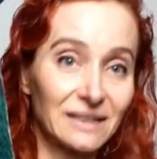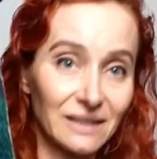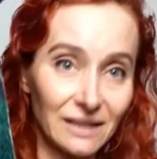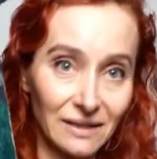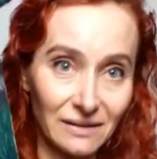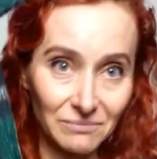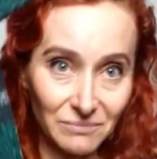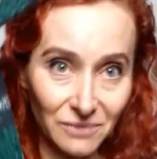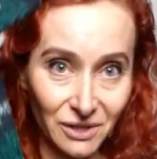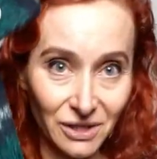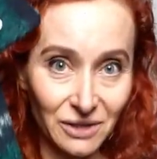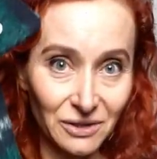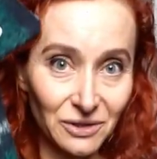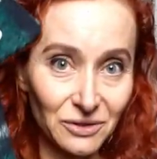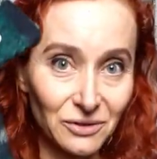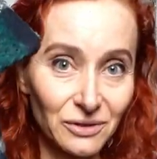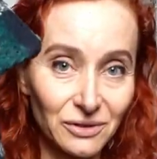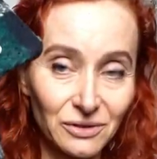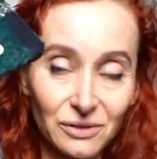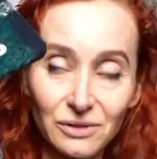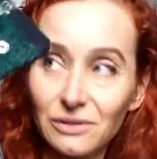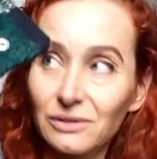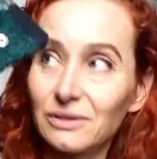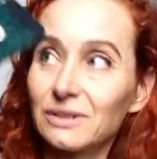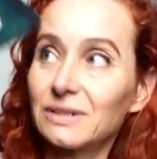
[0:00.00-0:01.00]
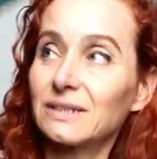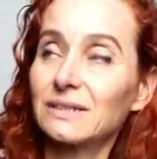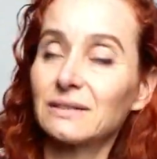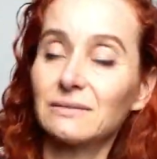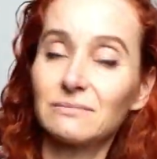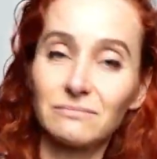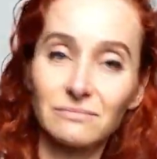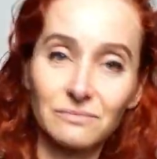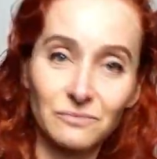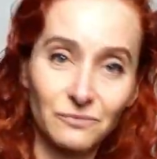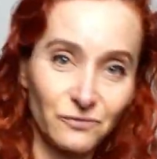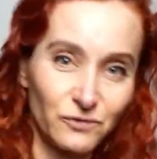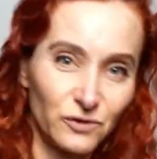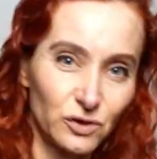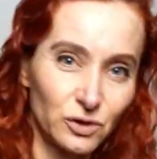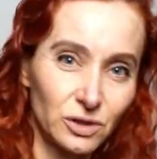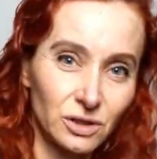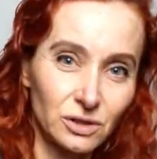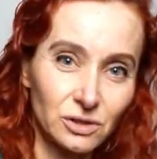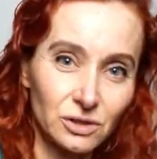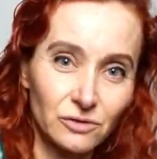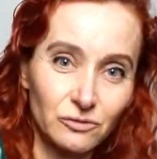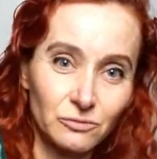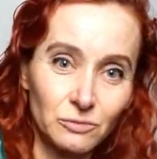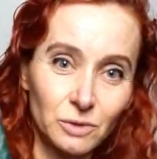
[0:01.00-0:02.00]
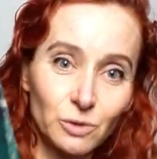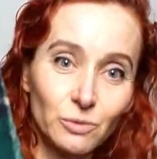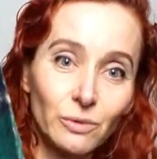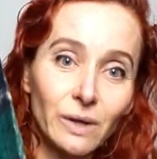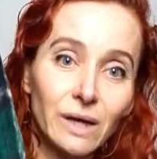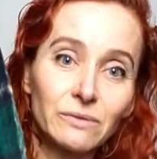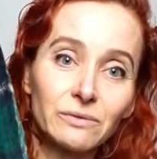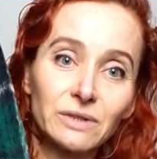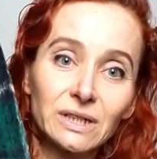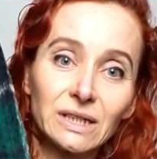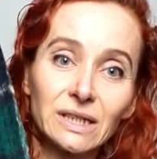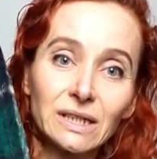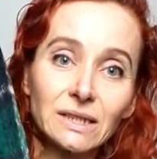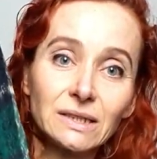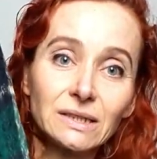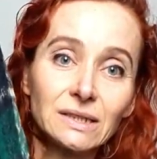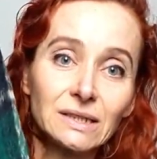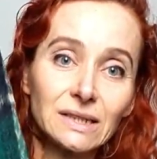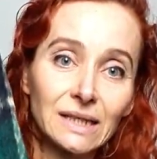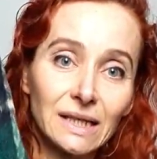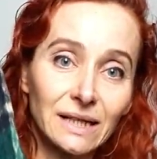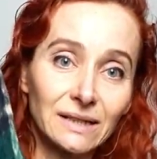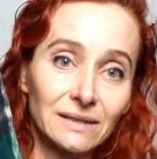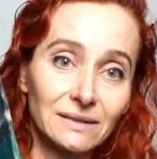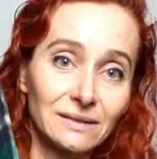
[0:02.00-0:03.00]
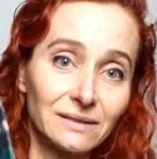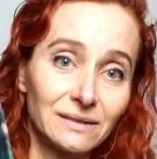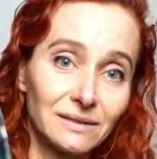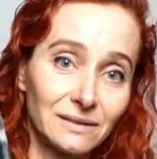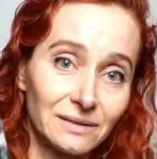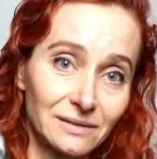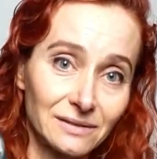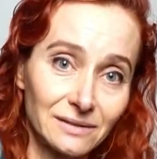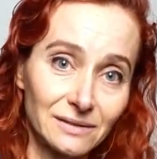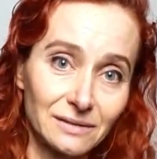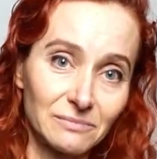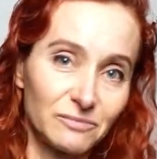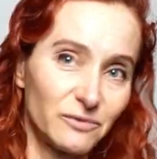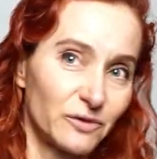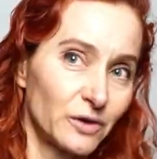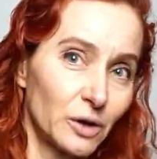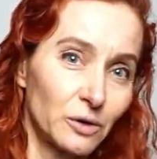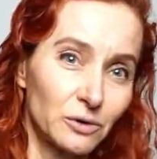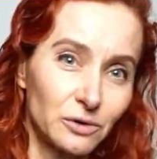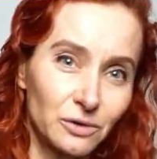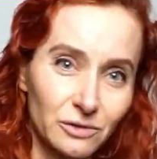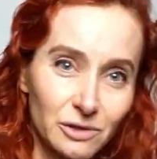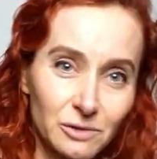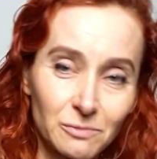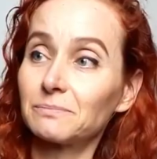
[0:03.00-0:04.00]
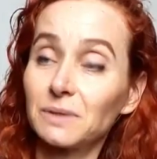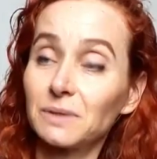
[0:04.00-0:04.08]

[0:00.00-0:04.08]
I'm going to include some footage of me wearing it and some photos